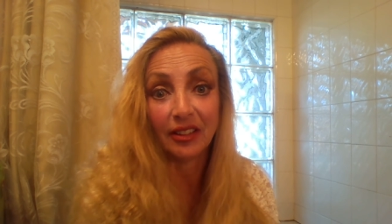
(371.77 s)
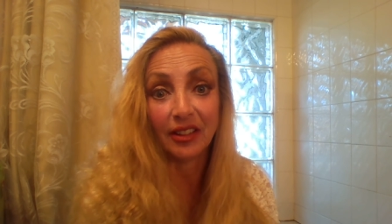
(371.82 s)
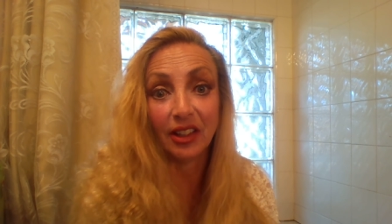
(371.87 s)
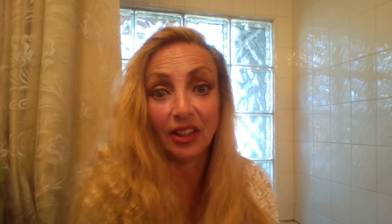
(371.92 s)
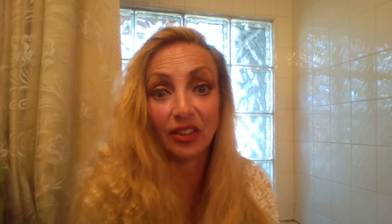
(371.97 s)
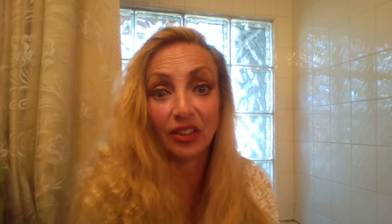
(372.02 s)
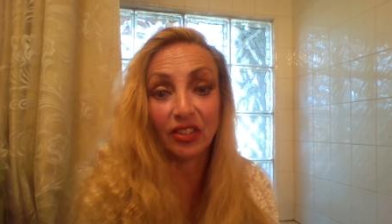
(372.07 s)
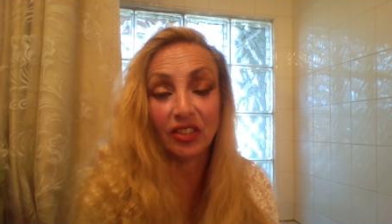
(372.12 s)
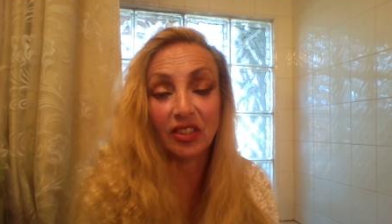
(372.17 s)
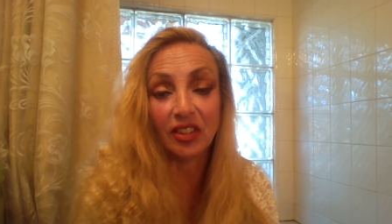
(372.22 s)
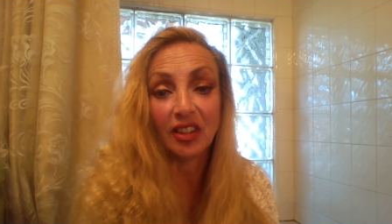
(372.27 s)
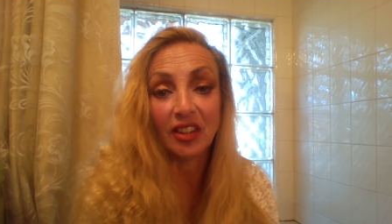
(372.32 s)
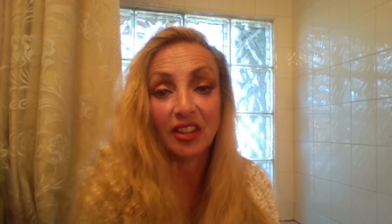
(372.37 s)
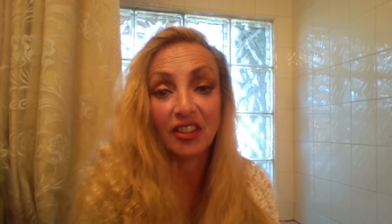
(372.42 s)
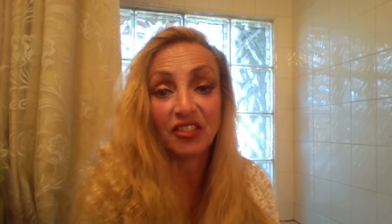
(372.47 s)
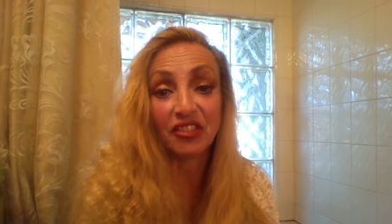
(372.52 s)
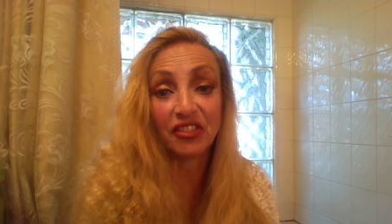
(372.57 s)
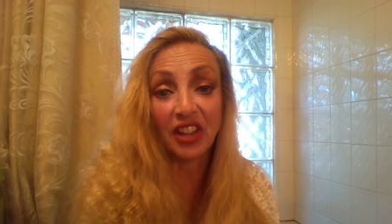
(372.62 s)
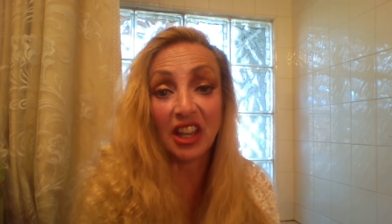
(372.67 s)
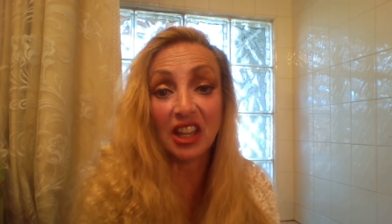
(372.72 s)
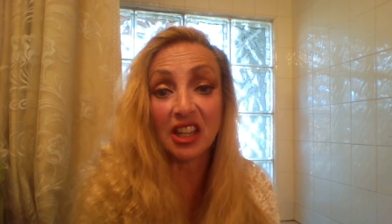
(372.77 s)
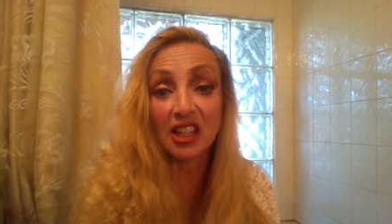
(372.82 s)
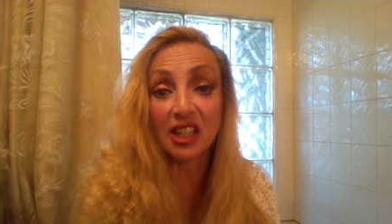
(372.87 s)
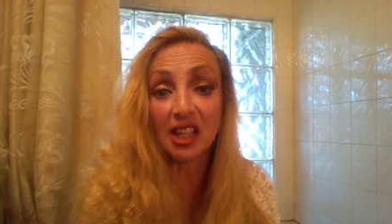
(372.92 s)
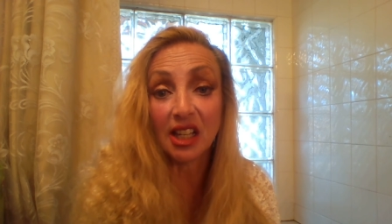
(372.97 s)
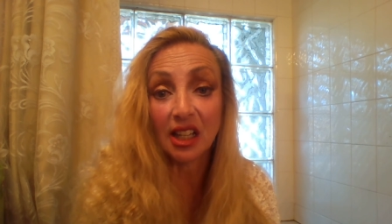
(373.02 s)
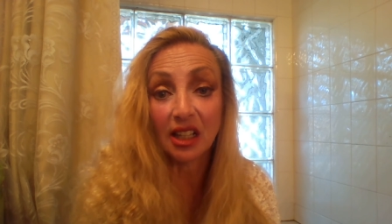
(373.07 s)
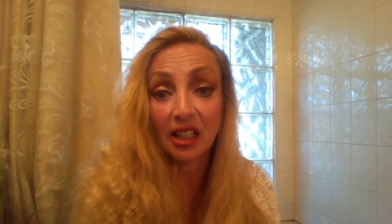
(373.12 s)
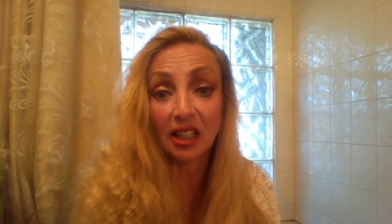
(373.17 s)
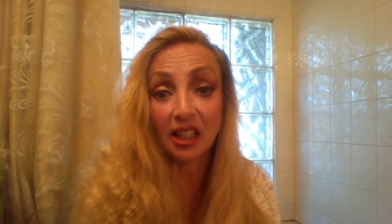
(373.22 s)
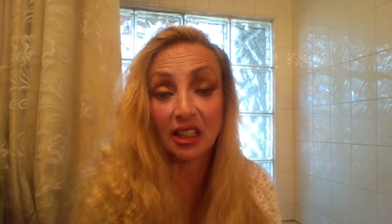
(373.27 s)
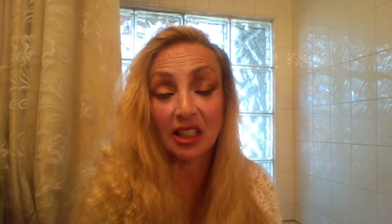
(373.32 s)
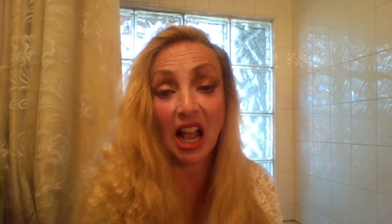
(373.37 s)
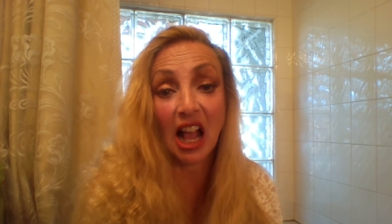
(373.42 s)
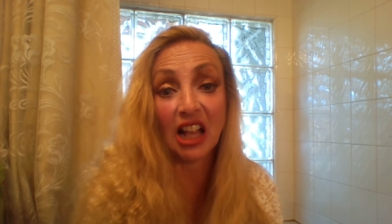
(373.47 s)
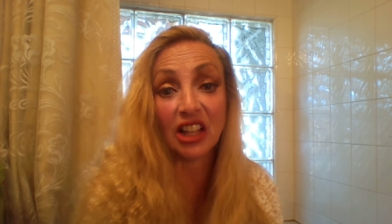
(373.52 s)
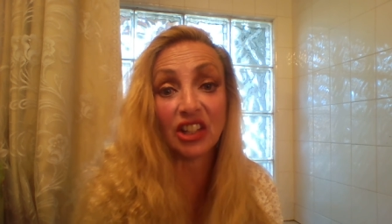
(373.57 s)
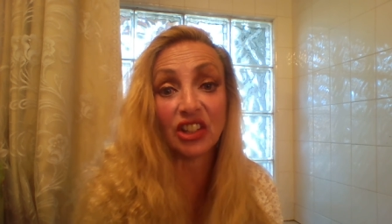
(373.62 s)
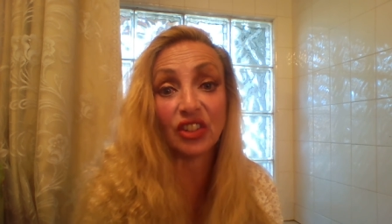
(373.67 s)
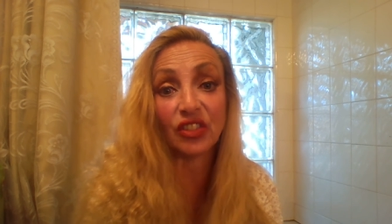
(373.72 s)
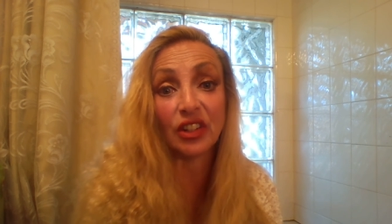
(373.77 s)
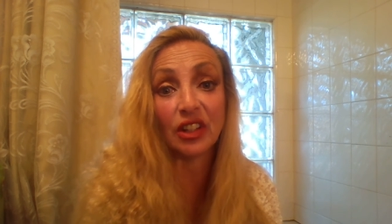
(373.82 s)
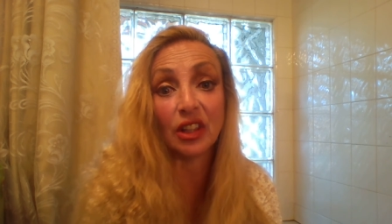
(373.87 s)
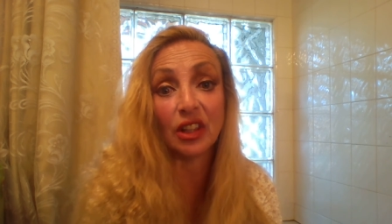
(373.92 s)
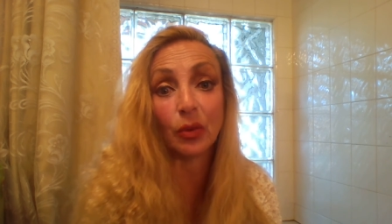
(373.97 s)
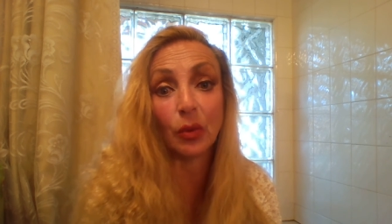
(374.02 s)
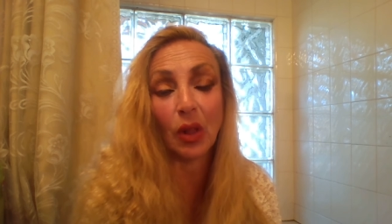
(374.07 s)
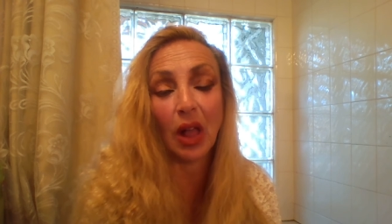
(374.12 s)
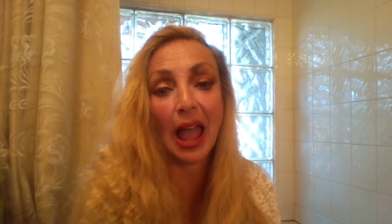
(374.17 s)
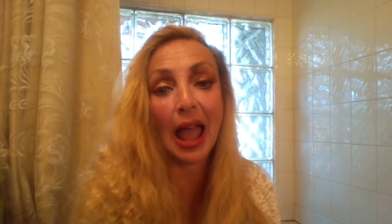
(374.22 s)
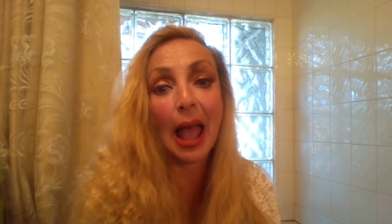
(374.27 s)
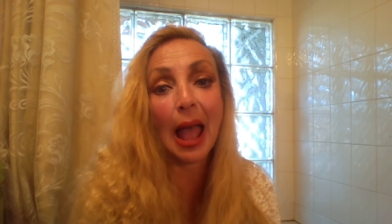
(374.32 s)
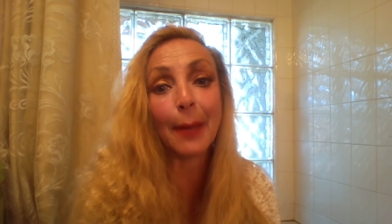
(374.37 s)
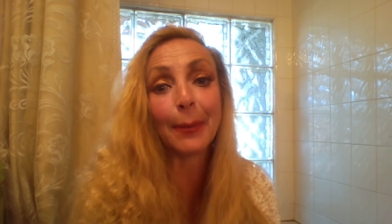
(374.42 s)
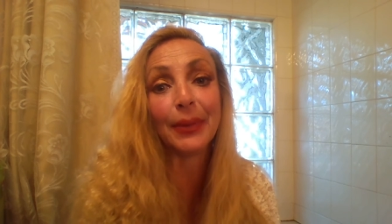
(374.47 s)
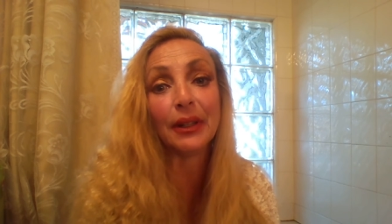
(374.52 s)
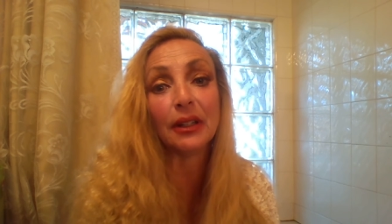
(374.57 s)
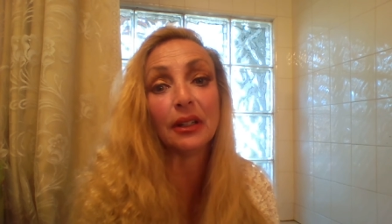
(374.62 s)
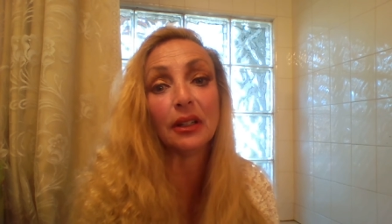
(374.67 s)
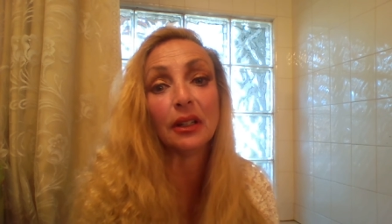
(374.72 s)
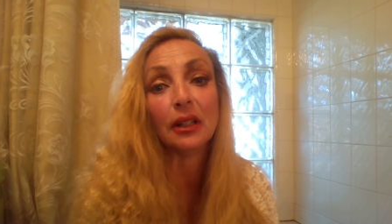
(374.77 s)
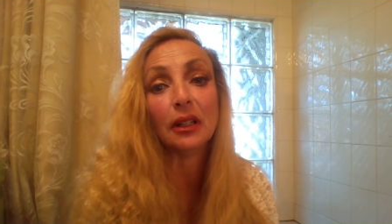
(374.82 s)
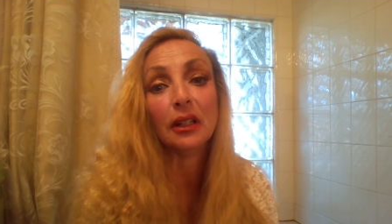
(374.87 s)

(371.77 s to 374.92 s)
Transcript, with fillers: this faked catastrophe that will happen,